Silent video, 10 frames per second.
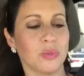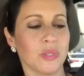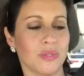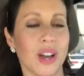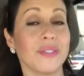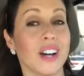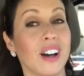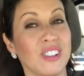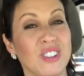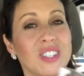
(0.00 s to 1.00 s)
This was
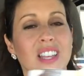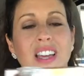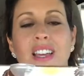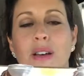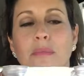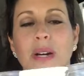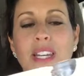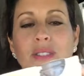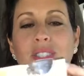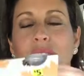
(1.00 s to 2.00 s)
$5, but
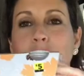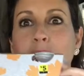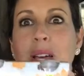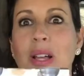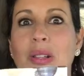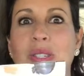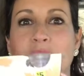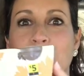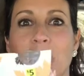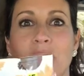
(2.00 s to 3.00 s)
it smells
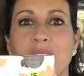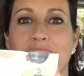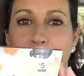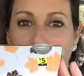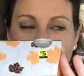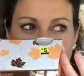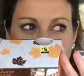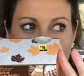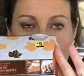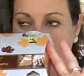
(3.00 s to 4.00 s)
so yummy.
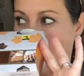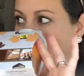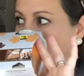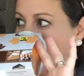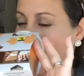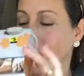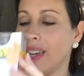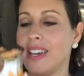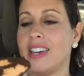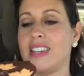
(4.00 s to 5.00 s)

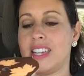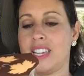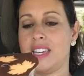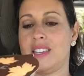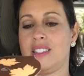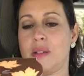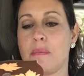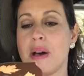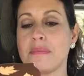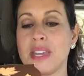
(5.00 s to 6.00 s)
It is
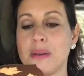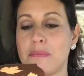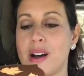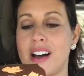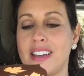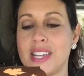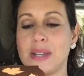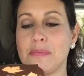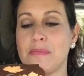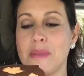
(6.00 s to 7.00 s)
pumpkin pie
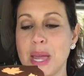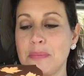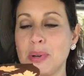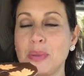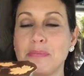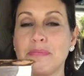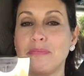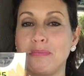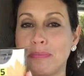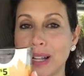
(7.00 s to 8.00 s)
and maple
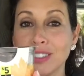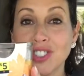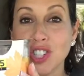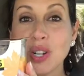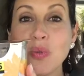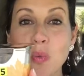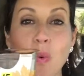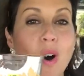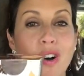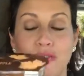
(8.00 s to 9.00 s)
Belgian
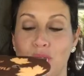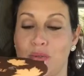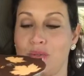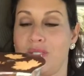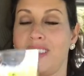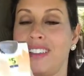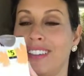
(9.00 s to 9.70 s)
waffles.